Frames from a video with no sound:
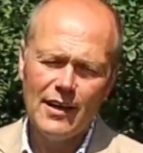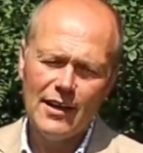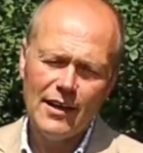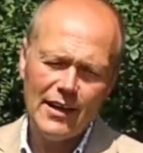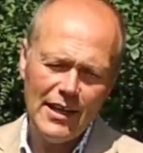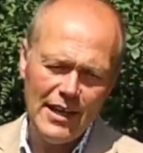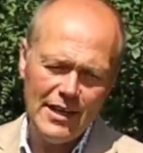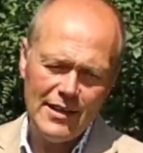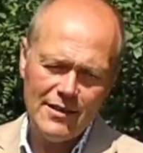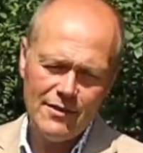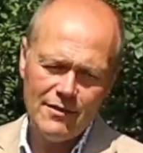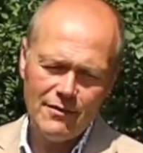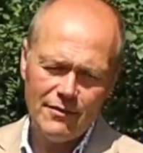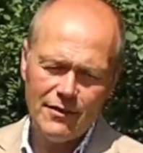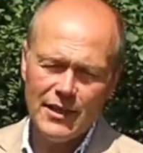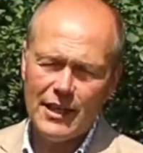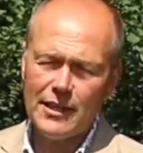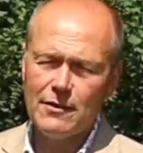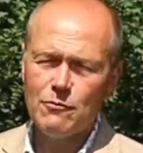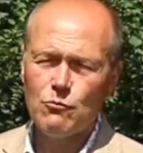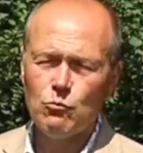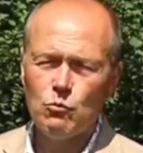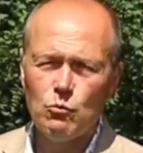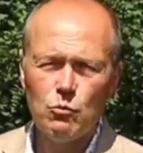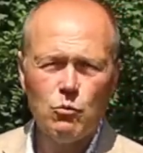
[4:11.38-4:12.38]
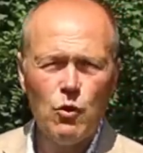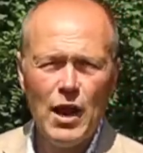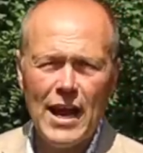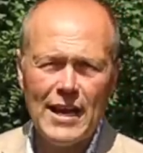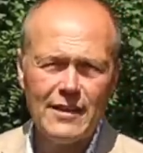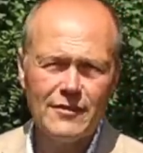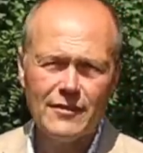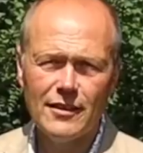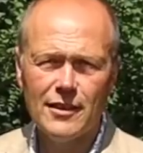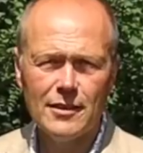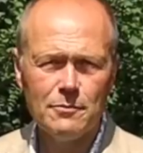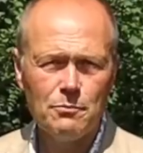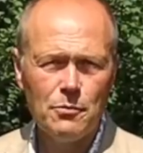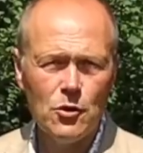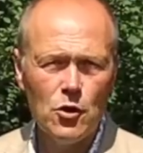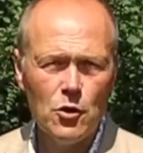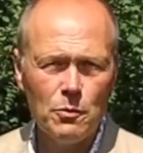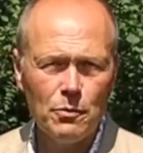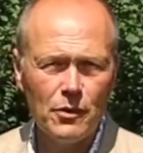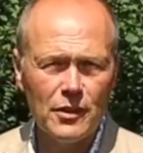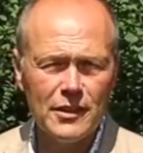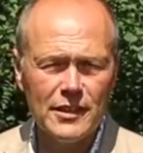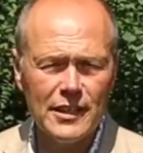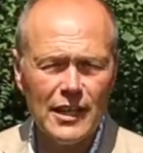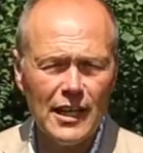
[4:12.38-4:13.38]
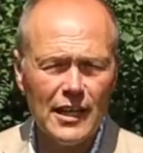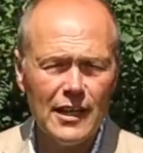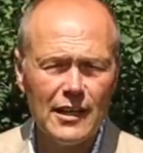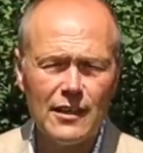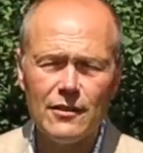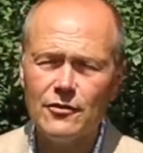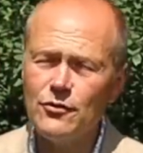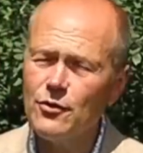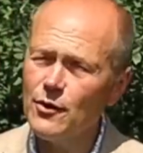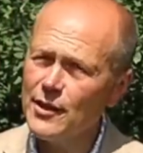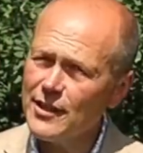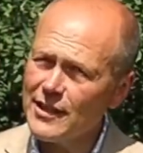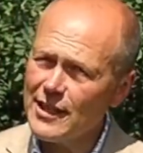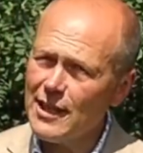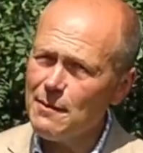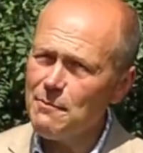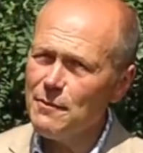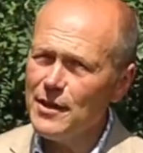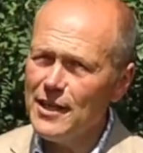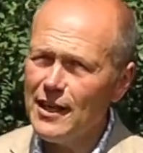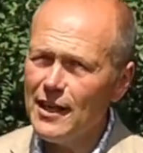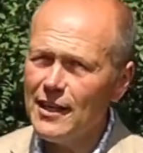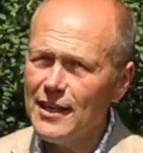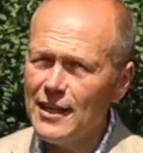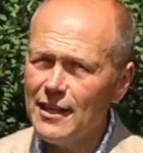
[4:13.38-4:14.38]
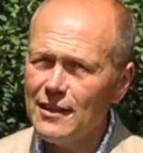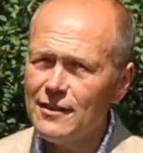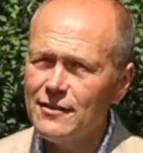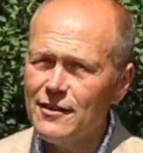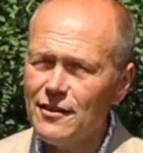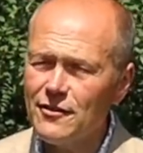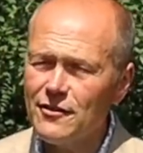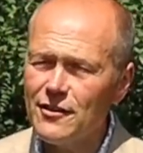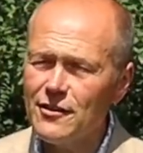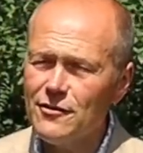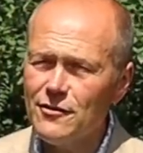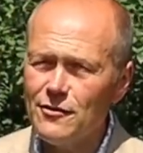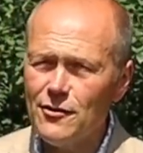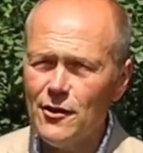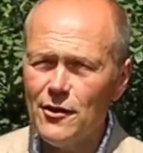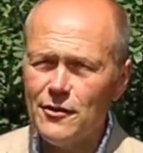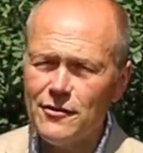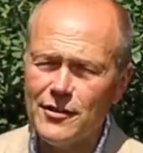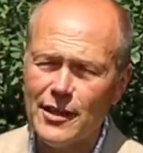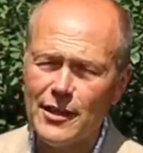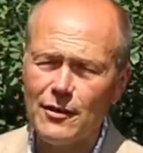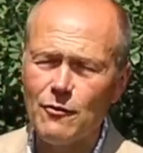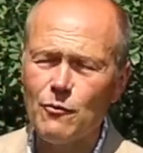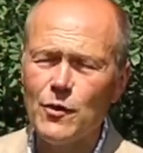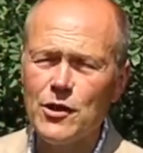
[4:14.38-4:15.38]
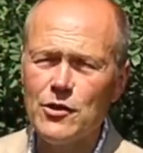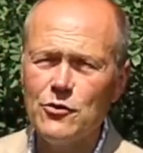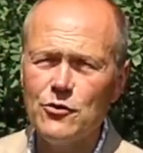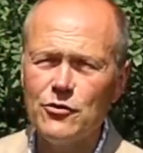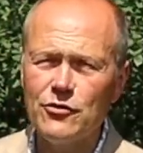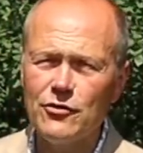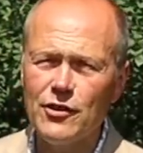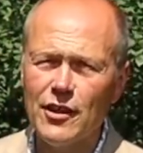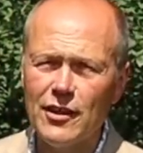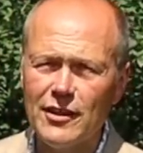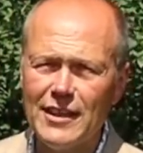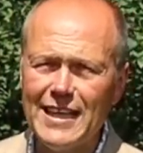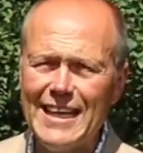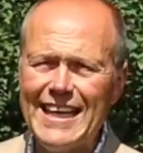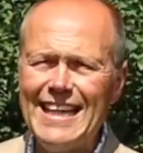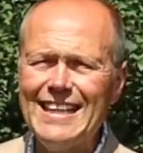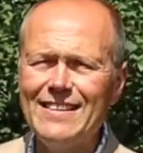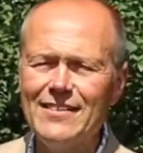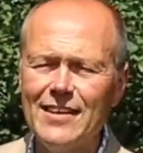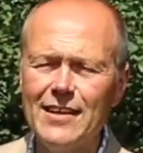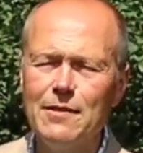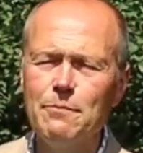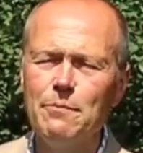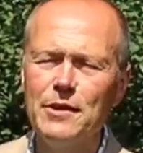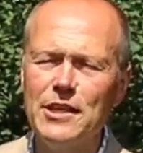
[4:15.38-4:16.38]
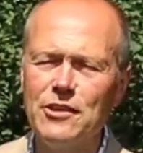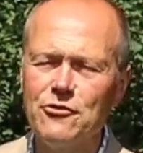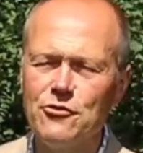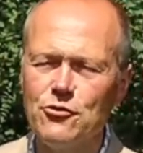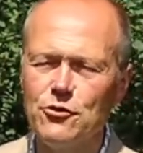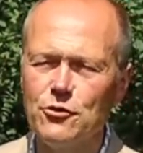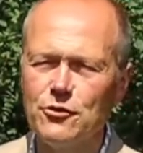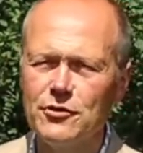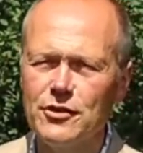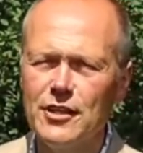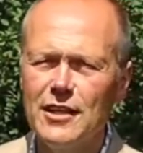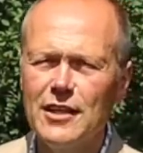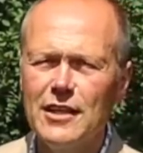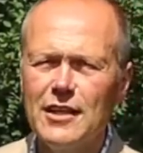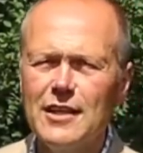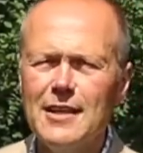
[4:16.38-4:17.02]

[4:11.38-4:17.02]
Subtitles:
in that red and purple colour. So it can be a little disconcerting when you start eating beetroot.